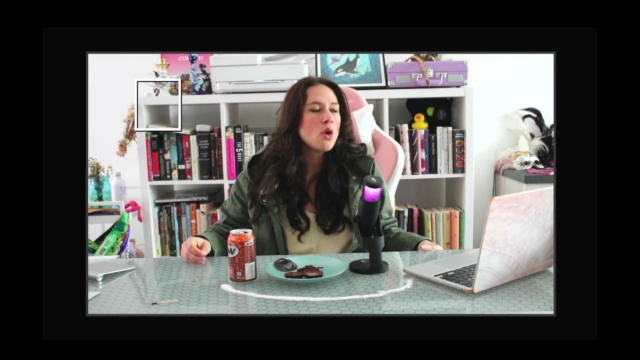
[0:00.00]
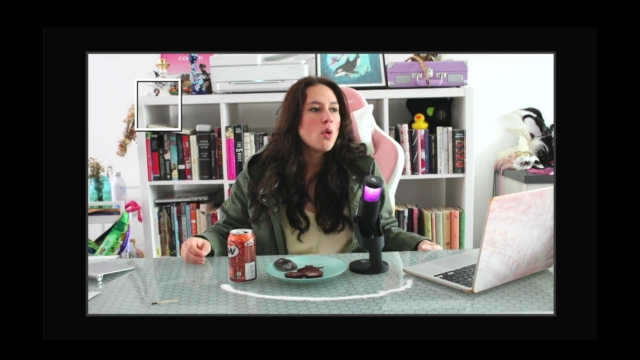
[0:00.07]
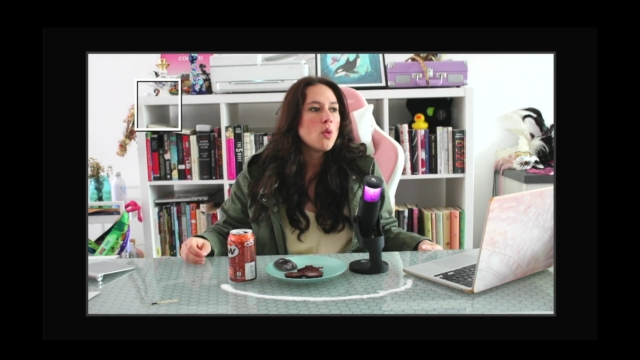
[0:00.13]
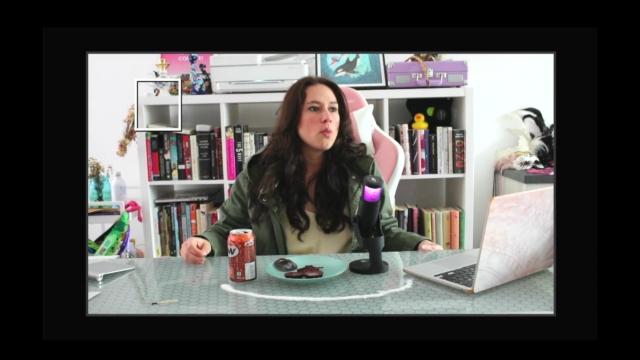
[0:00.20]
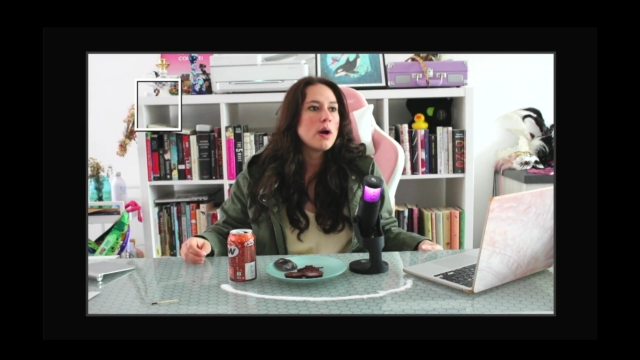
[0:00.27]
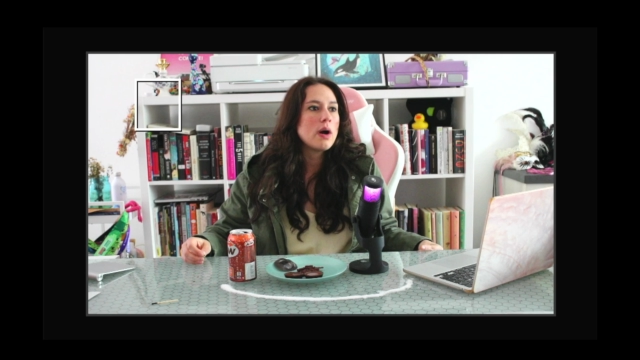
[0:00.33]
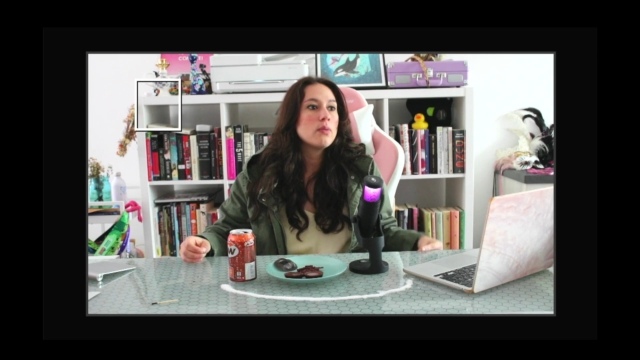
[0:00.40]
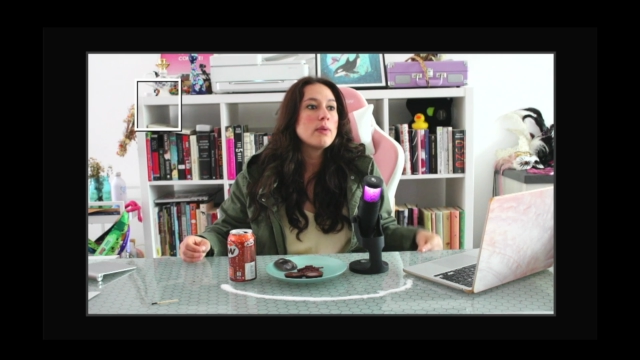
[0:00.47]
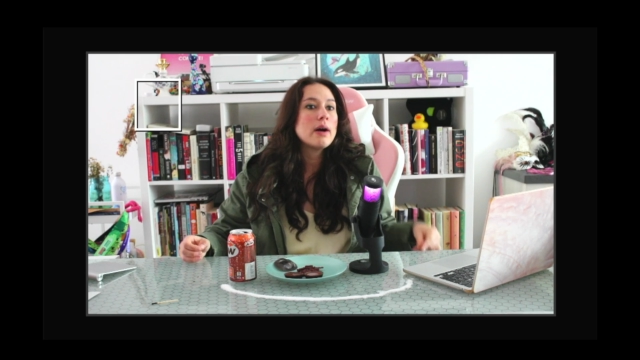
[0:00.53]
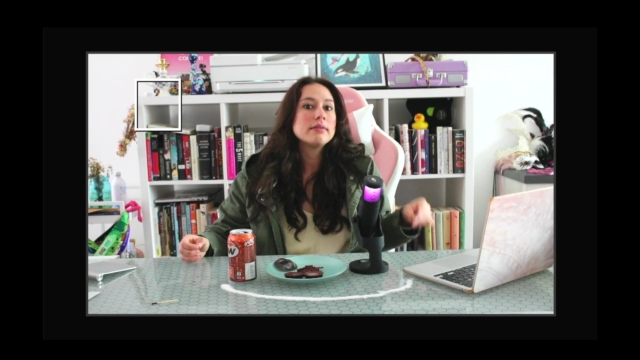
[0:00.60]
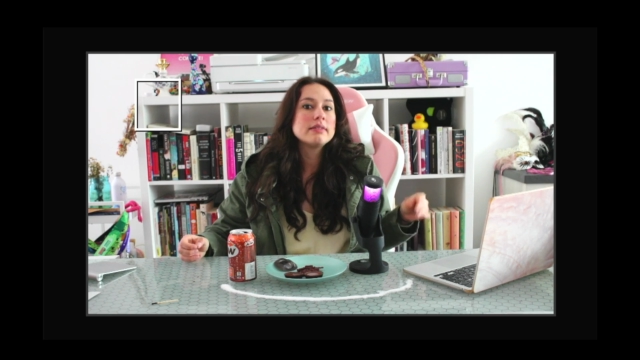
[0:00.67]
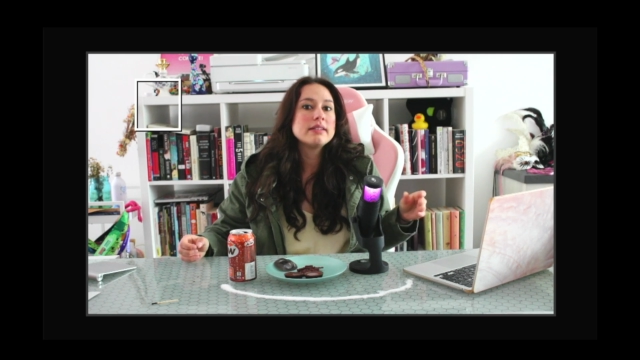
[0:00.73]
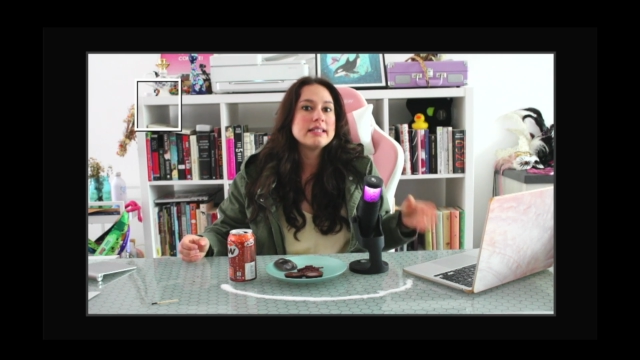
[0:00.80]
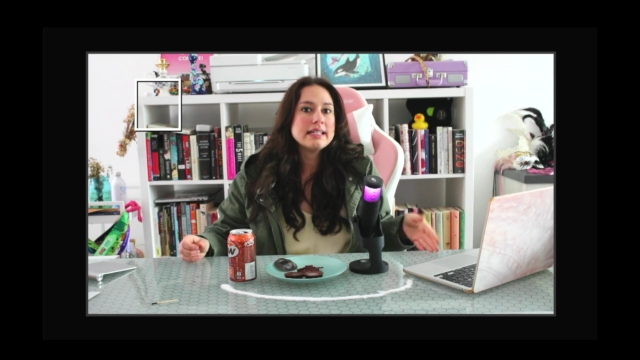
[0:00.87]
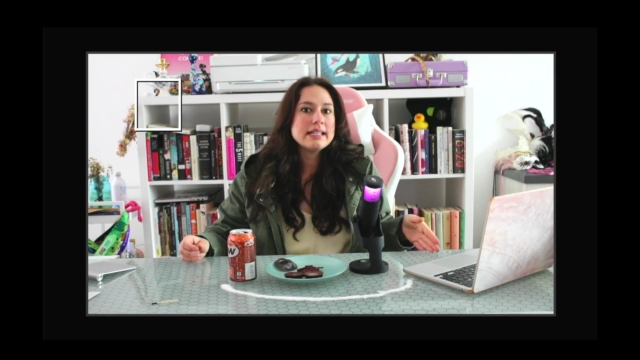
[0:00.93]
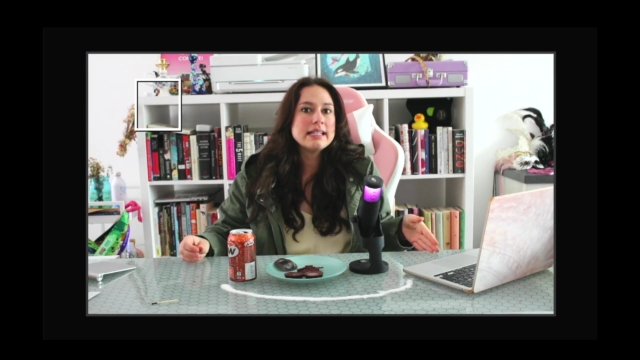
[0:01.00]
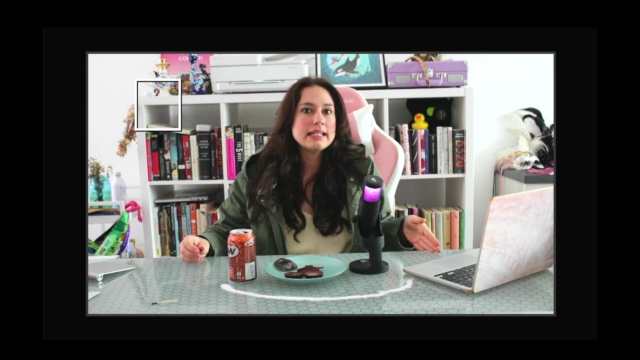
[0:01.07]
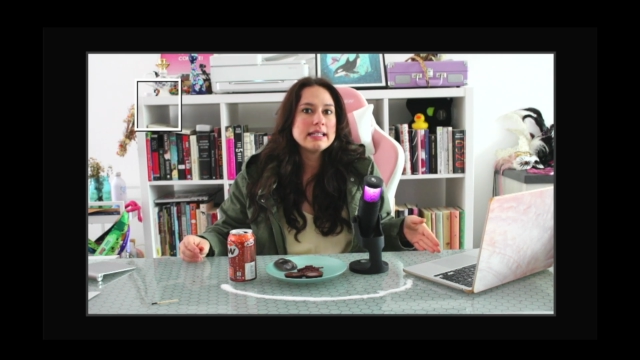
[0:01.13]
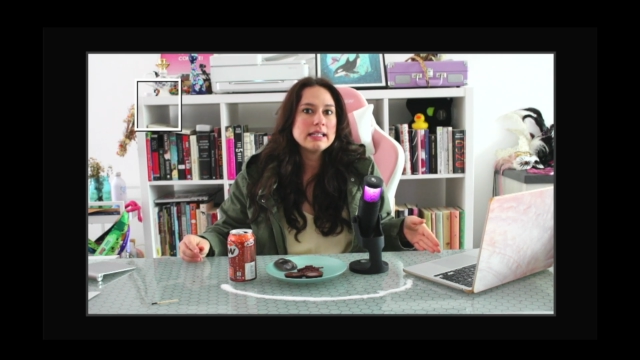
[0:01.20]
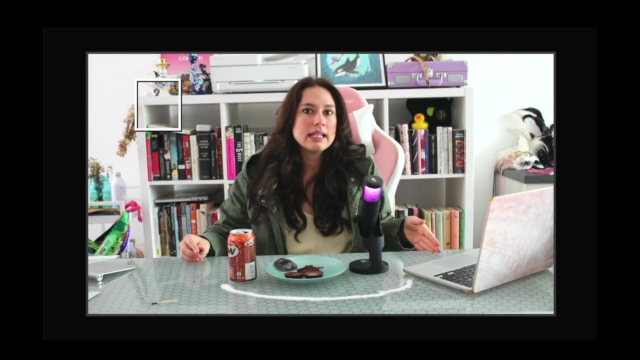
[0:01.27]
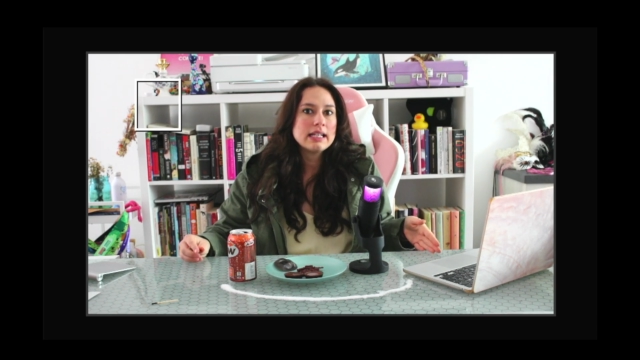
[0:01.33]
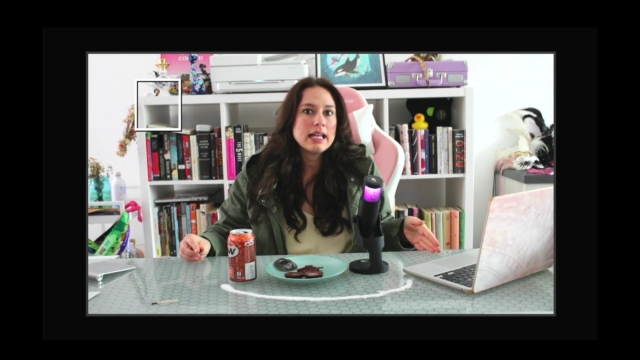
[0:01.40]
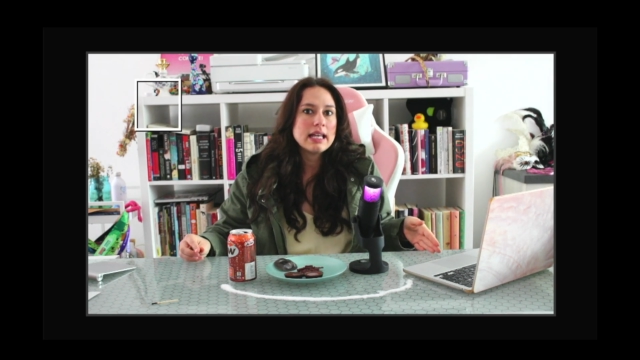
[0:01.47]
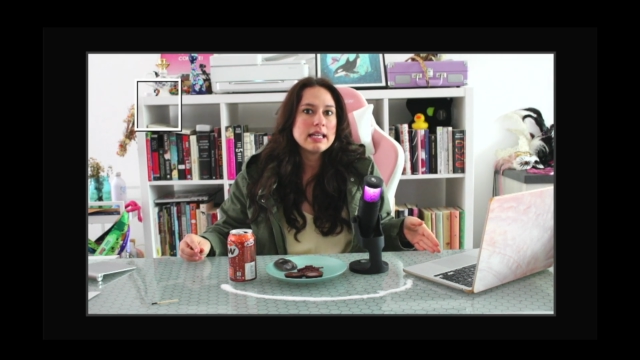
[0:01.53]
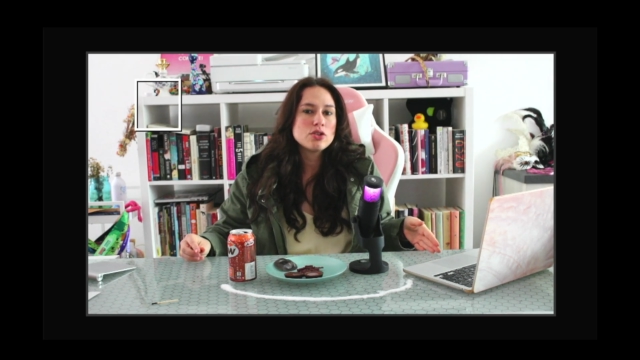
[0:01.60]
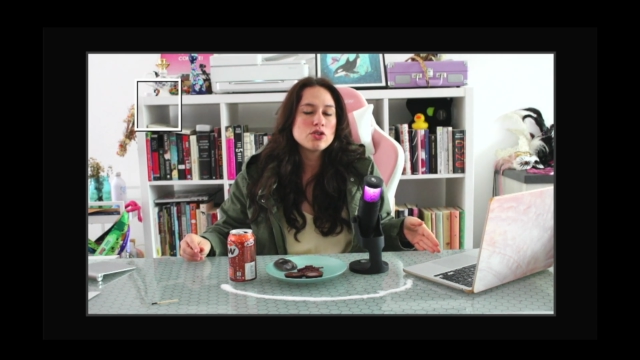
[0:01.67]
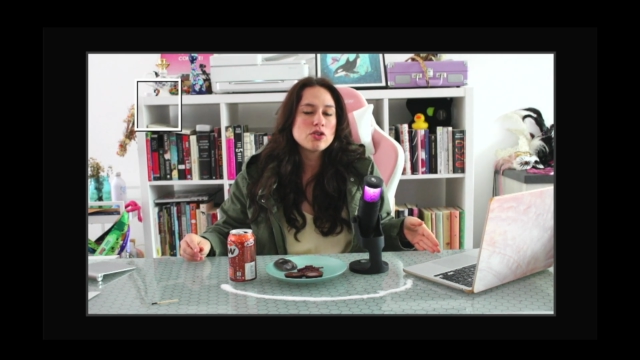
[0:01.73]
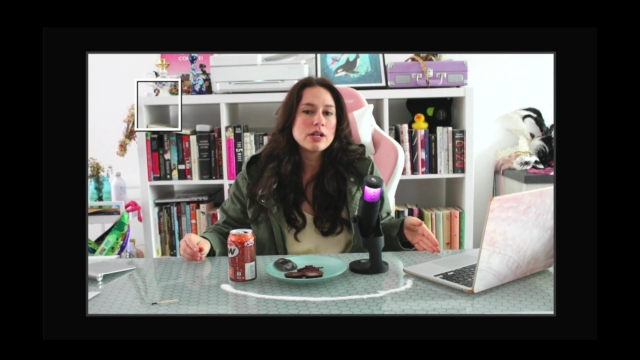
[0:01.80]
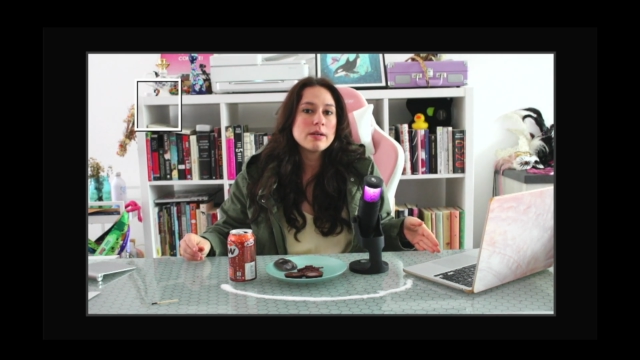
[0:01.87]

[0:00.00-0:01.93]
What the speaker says: Well, while Dean is trying